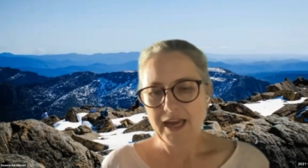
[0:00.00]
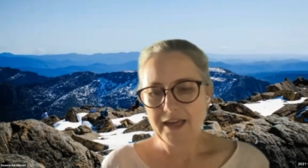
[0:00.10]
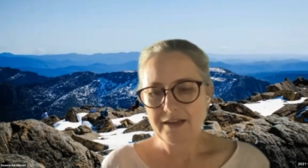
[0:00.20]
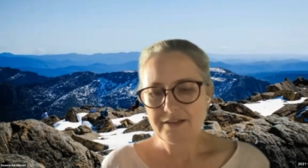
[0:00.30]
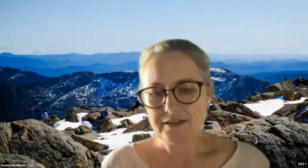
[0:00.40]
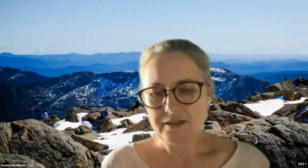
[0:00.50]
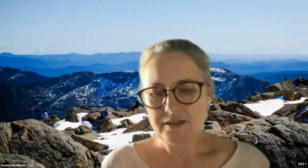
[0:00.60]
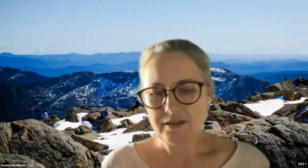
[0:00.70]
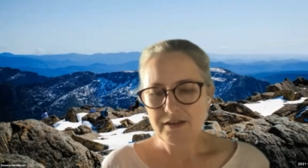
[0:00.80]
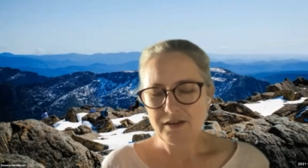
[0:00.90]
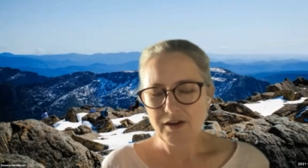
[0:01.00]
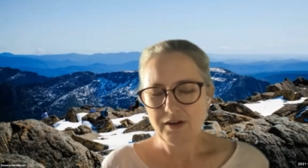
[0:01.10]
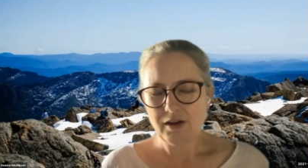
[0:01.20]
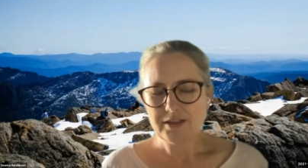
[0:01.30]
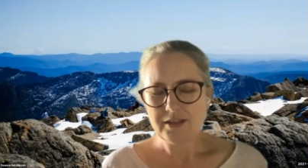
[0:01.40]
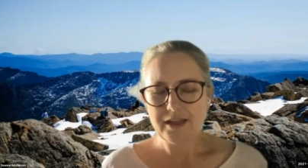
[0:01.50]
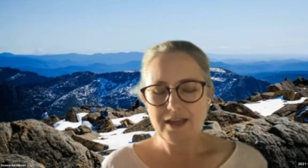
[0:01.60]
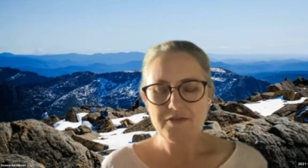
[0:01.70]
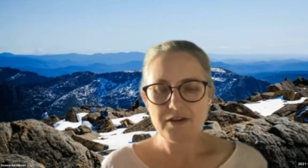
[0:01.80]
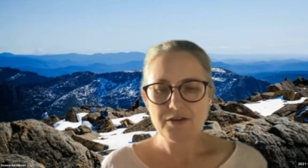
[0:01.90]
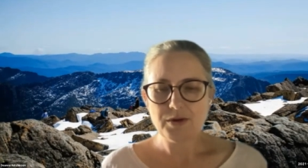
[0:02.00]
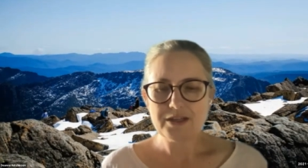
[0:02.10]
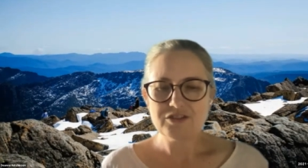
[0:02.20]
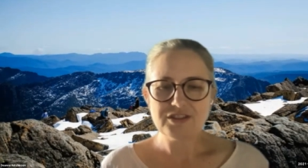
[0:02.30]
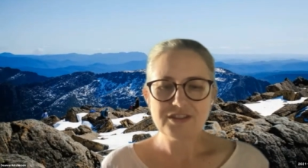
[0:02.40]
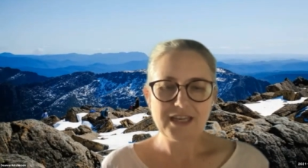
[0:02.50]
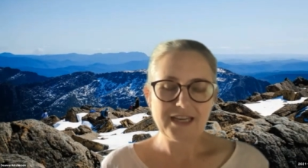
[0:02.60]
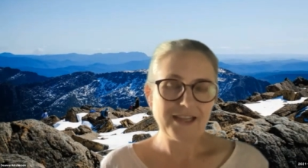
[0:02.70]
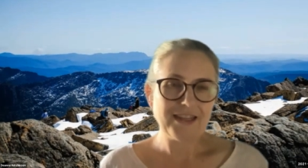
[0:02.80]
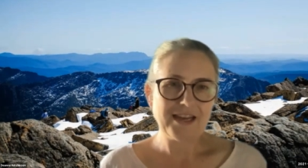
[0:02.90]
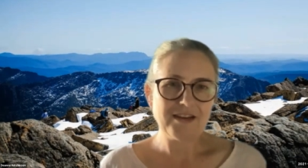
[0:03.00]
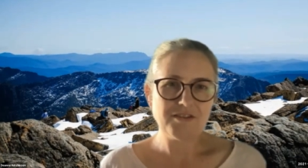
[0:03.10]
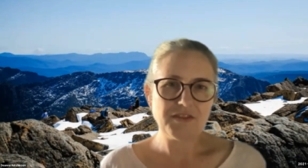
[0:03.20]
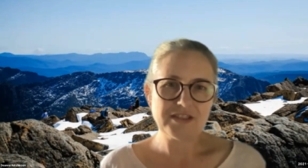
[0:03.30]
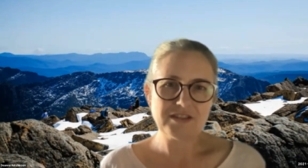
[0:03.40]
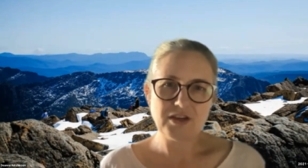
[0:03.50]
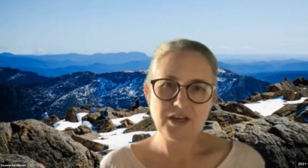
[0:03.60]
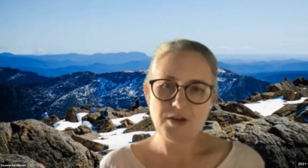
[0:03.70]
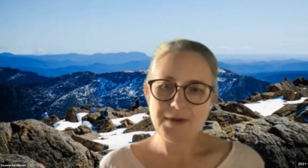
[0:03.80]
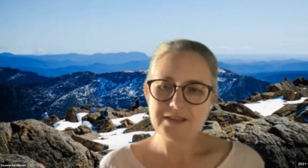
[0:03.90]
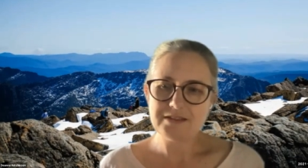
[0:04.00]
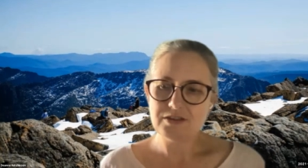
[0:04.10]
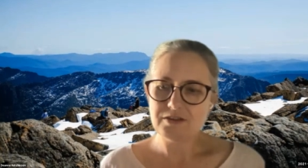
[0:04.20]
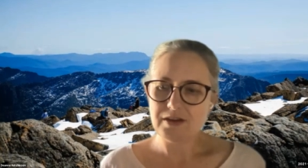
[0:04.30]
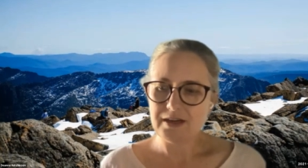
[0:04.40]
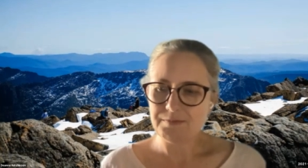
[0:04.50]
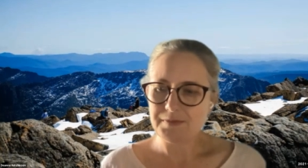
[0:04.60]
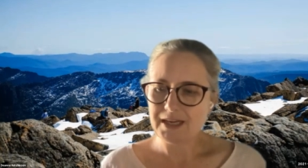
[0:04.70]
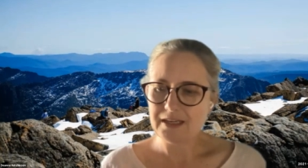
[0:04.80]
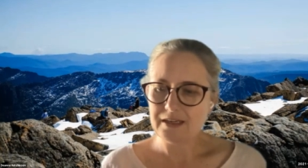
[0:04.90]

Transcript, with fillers: And I'd like to leave a question sitting at the end of this, and I go back to um,